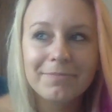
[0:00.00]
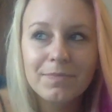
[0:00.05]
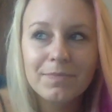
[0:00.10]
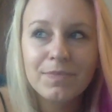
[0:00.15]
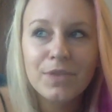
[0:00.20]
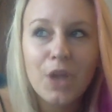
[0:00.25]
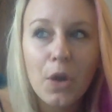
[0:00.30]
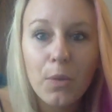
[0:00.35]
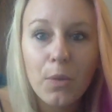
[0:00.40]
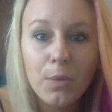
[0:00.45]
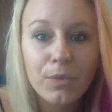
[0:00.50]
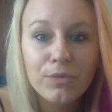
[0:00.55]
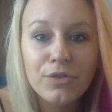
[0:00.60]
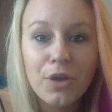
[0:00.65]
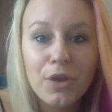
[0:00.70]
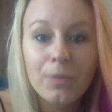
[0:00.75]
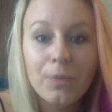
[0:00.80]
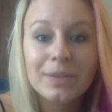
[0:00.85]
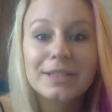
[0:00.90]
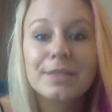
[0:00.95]
no
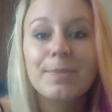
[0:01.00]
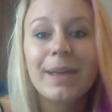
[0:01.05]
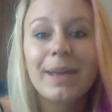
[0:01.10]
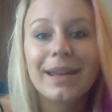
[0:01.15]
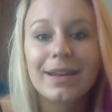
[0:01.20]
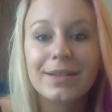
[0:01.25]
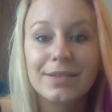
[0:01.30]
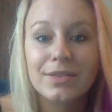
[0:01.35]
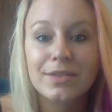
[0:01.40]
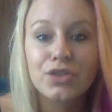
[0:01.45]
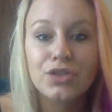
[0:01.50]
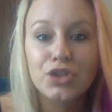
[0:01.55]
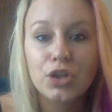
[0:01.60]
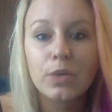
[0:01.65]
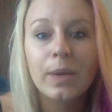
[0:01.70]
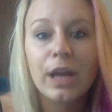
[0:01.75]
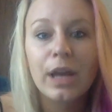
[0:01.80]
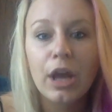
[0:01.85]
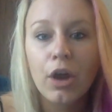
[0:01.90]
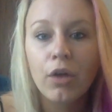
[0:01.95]
one's made us
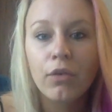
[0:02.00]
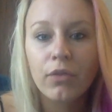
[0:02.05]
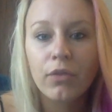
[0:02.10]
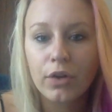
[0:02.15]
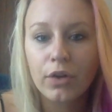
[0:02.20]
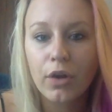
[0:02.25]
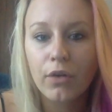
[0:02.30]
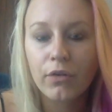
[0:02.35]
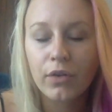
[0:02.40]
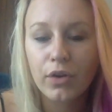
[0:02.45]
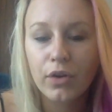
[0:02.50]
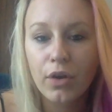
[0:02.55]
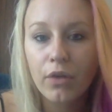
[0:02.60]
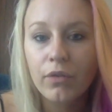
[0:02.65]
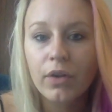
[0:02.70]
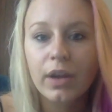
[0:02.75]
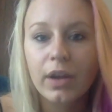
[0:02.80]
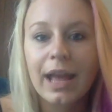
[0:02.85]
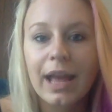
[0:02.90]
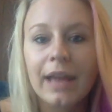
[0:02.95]
do it over and over and
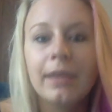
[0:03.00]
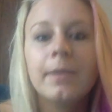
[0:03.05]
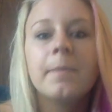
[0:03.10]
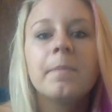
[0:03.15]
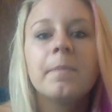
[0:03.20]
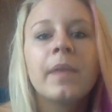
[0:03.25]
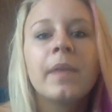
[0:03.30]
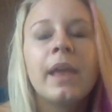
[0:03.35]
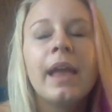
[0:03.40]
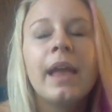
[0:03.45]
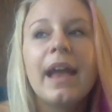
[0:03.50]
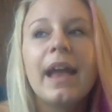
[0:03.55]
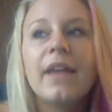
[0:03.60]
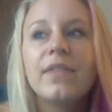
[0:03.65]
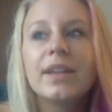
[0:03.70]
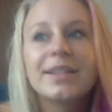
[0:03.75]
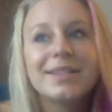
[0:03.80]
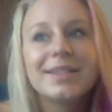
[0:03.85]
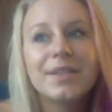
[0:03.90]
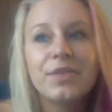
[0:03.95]
over again. And
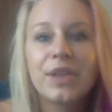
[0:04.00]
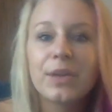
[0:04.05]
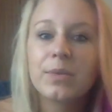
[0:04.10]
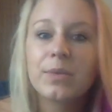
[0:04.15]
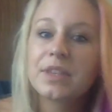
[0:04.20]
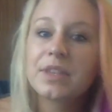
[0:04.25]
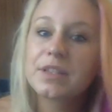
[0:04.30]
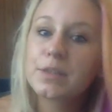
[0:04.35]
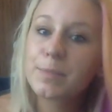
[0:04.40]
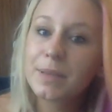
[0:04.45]
that's the thing with this